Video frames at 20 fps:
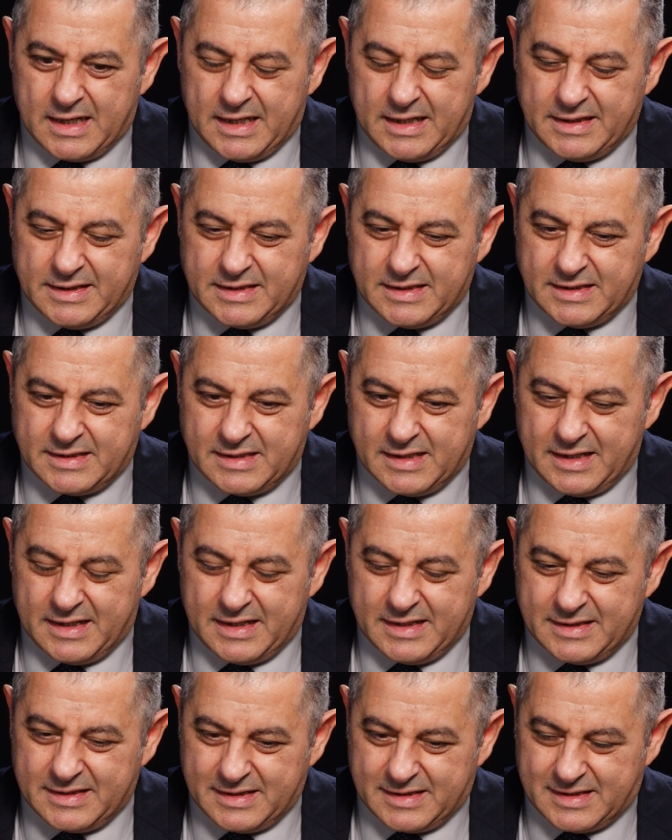
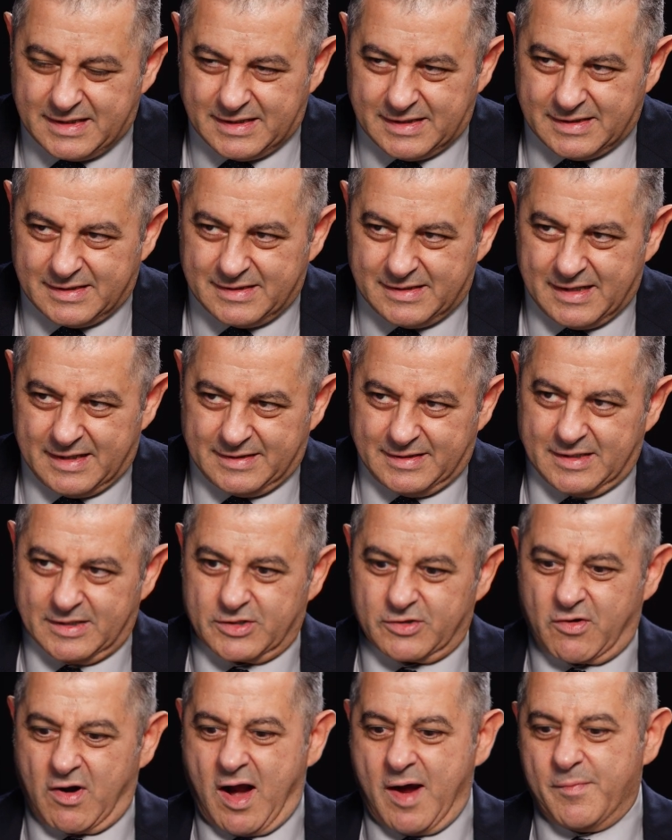indices that
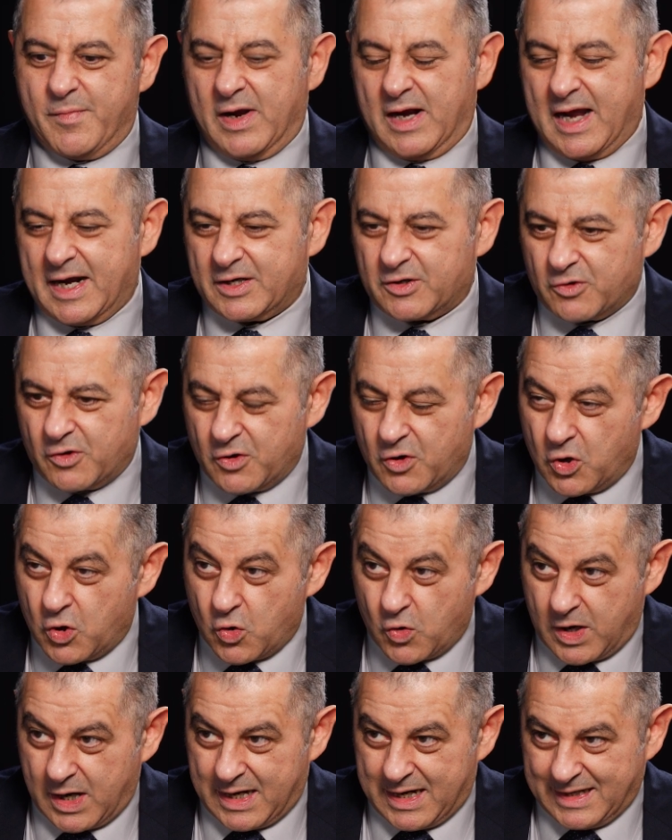describe electron
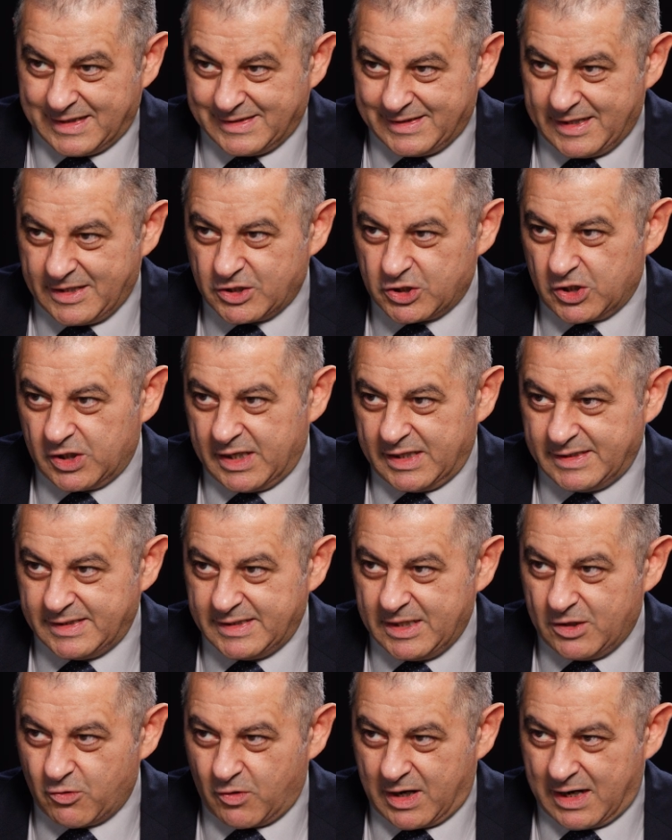localization and
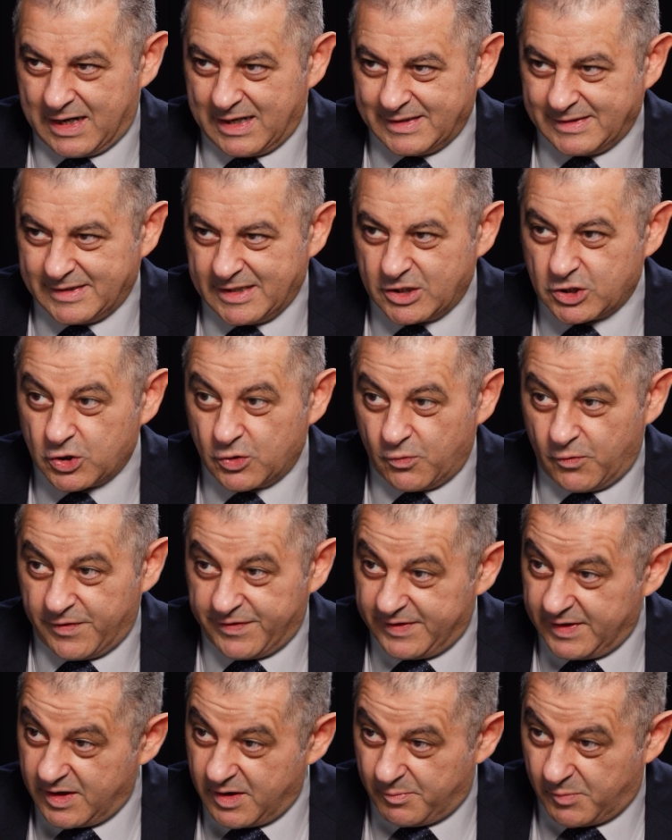delocalization
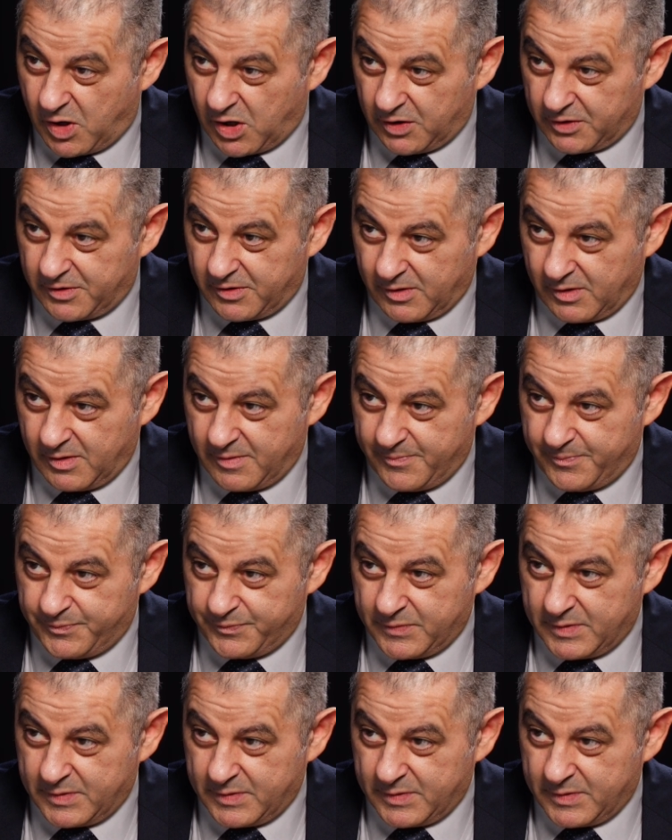within a molecule